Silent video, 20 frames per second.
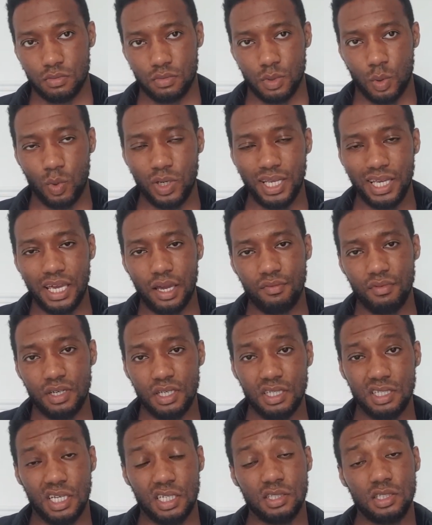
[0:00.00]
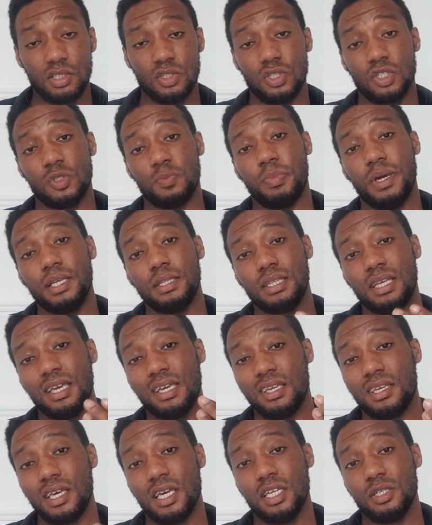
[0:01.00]
When they get released, I just expect the
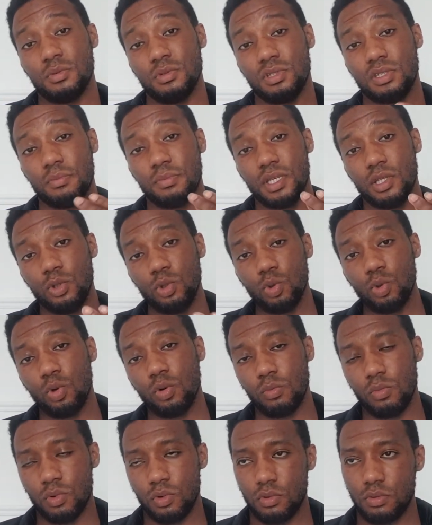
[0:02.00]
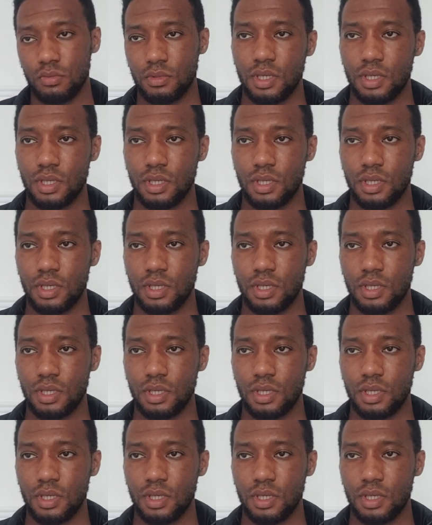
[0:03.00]
engagement to be normal.